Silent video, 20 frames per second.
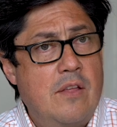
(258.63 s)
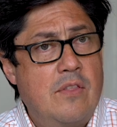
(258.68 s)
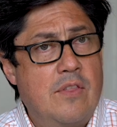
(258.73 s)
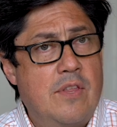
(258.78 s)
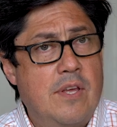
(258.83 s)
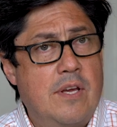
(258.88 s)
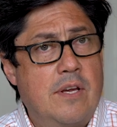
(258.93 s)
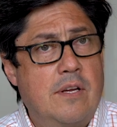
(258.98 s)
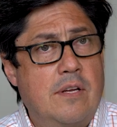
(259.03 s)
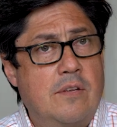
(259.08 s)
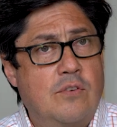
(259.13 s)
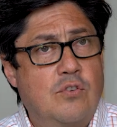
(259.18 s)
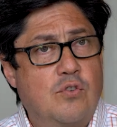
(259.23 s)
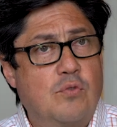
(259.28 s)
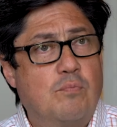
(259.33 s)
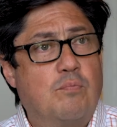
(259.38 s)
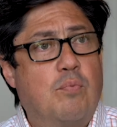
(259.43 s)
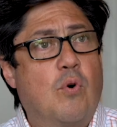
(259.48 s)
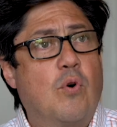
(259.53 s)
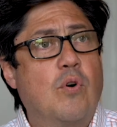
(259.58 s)
the
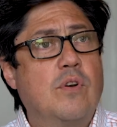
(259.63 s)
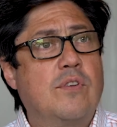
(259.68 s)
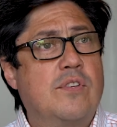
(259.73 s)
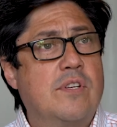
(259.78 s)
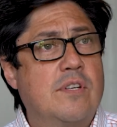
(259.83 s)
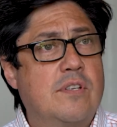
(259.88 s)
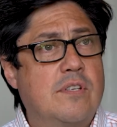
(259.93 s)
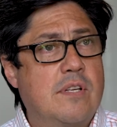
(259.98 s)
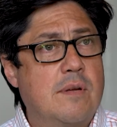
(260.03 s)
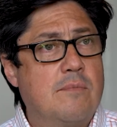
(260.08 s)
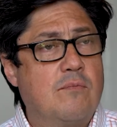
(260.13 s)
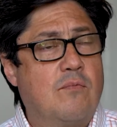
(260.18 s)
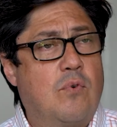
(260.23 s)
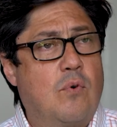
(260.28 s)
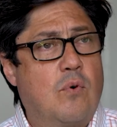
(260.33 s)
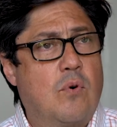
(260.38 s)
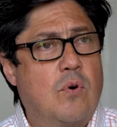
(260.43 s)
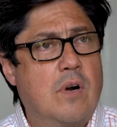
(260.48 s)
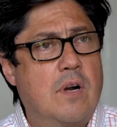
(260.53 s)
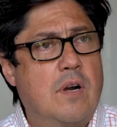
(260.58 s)
support system
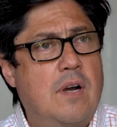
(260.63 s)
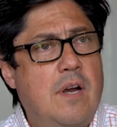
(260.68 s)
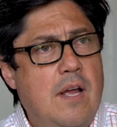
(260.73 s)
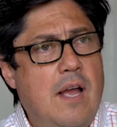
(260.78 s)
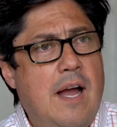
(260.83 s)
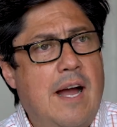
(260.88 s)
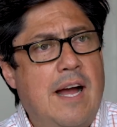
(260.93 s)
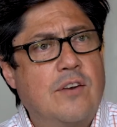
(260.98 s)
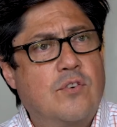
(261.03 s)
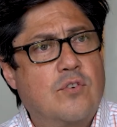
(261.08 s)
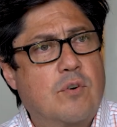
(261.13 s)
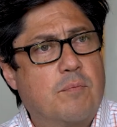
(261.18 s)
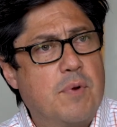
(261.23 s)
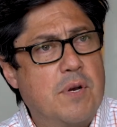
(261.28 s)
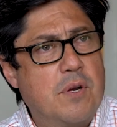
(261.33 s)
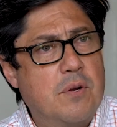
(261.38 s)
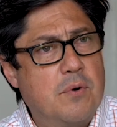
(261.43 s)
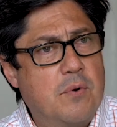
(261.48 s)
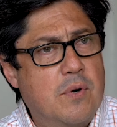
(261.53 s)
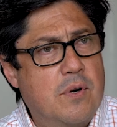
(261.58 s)
for
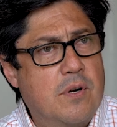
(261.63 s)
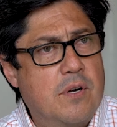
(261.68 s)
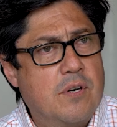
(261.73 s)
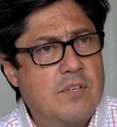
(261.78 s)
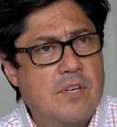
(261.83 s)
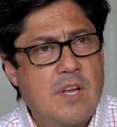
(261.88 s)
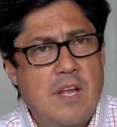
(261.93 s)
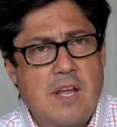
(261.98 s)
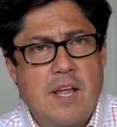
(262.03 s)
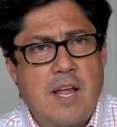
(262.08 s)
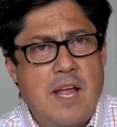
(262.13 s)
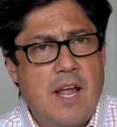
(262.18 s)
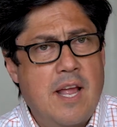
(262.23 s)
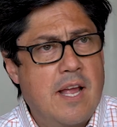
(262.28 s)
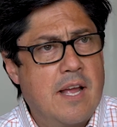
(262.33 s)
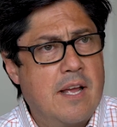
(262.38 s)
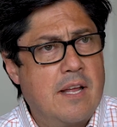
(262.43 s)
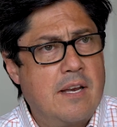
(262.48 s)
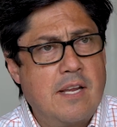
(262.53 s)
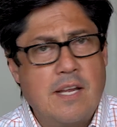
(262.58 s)
entrepreneurs
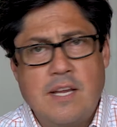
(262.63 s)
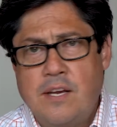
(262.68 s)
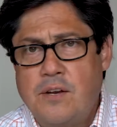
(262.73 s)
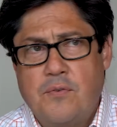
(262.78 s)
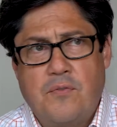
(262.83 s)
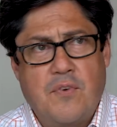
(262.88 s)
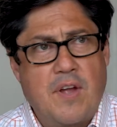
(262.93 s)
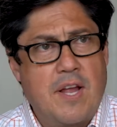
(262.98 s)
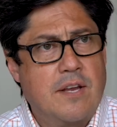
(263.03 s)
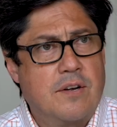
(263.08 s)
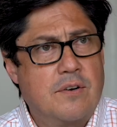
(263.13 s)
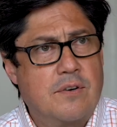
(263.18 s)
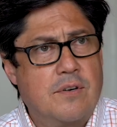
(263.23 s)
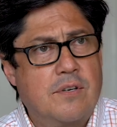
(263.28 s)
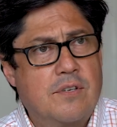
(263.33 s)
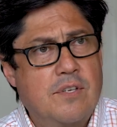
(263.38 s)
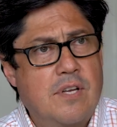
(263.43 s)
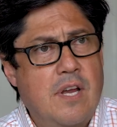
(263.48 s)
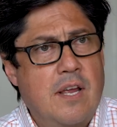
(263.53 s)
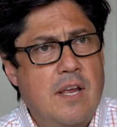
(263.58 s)
and innovators